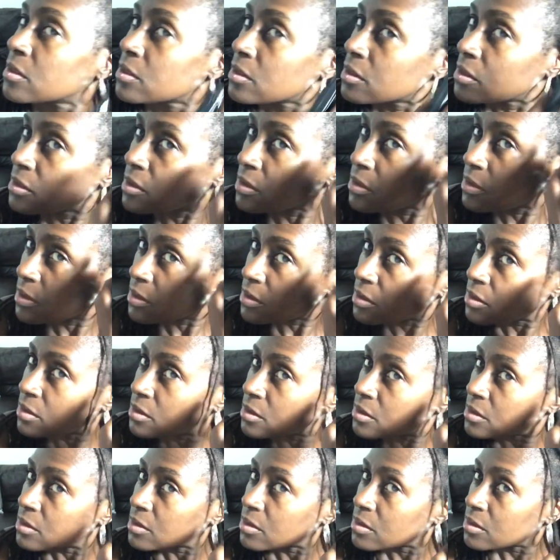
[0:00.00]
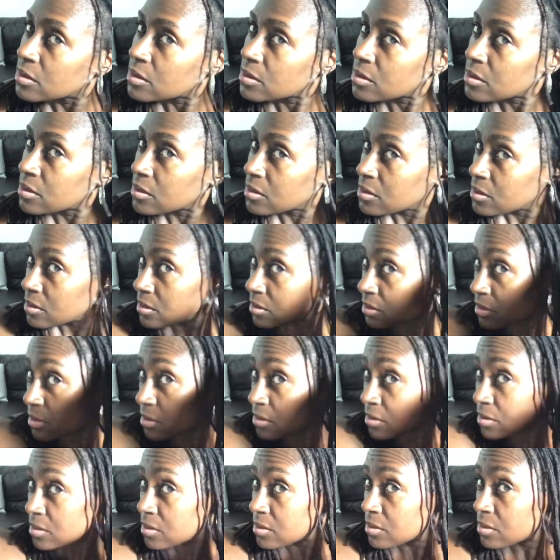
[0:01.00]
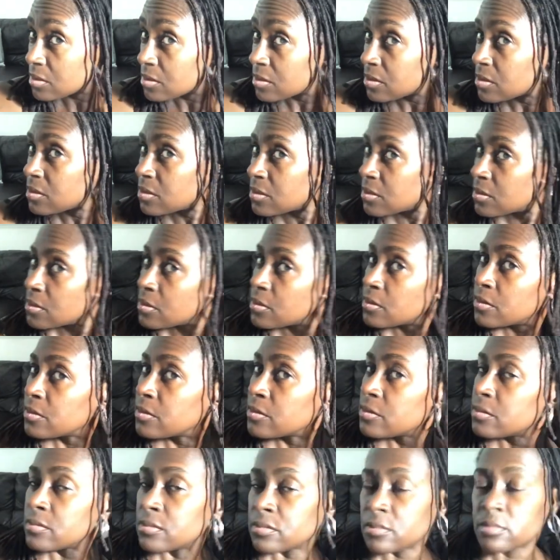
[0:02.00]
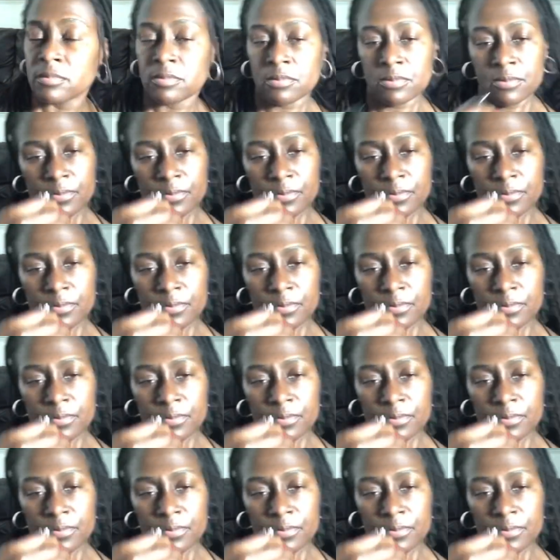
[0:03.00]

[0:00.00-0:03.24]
No one is speaking in this clip.